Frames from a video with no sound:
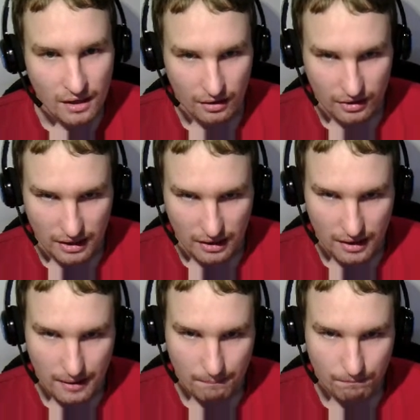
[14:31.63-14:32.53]
Okay,
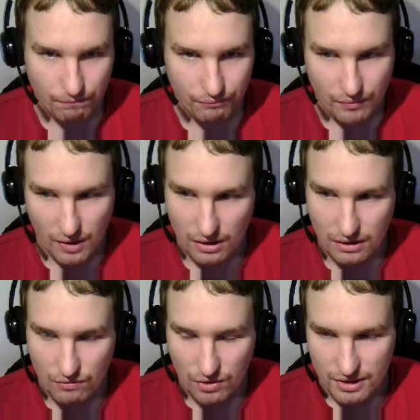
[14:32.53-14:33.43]

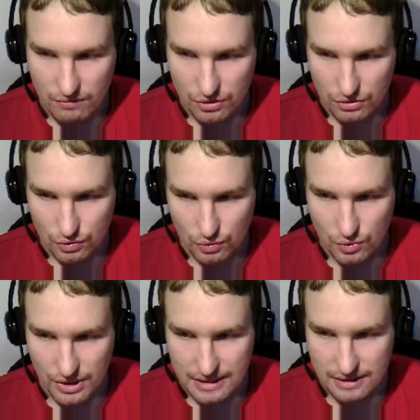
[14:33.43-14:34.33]
what I want to
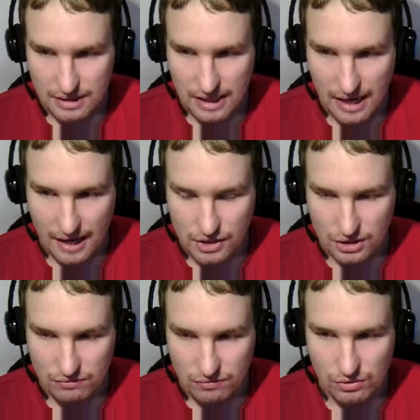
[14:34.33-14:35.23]
do is I
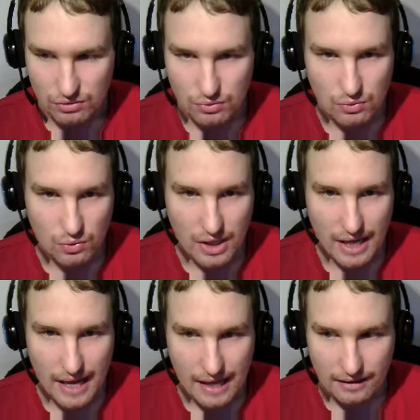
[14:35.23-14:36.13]
just want to
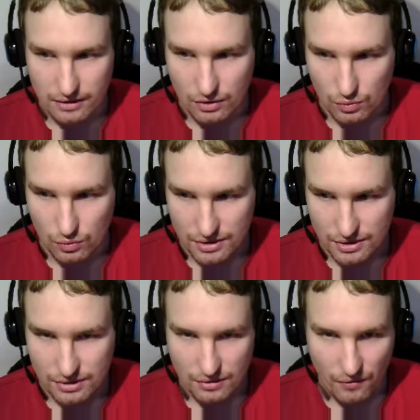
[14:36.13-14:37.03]
add
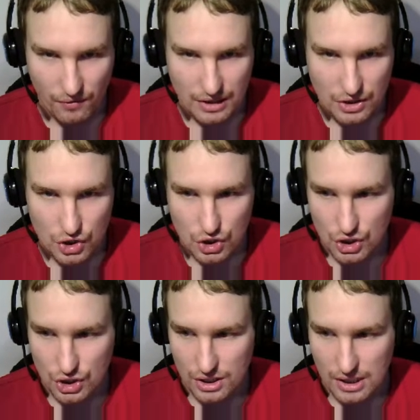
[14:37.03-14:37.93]
nodes which
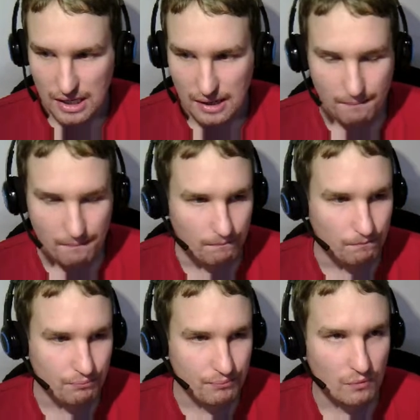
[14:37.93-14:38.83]

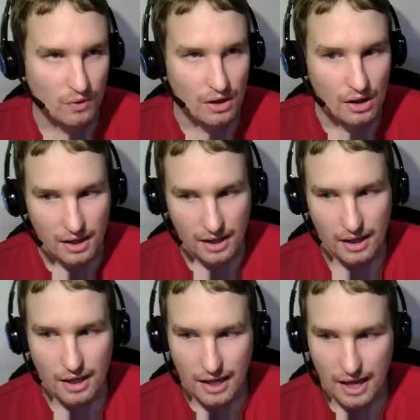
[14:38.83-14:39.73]

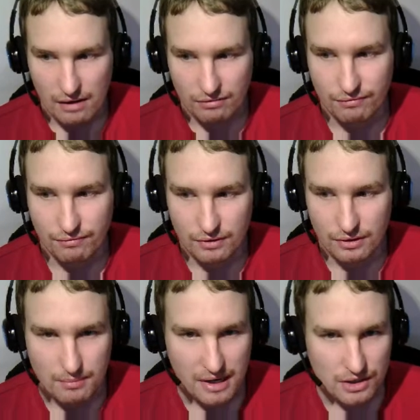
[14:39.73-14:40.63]
have
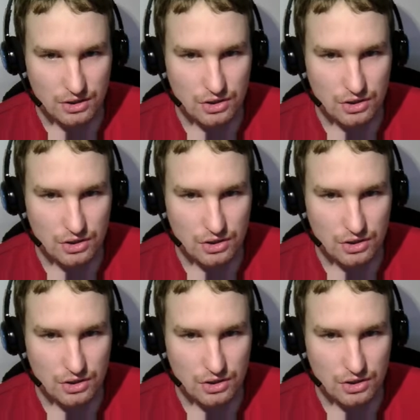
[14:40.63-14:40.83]
the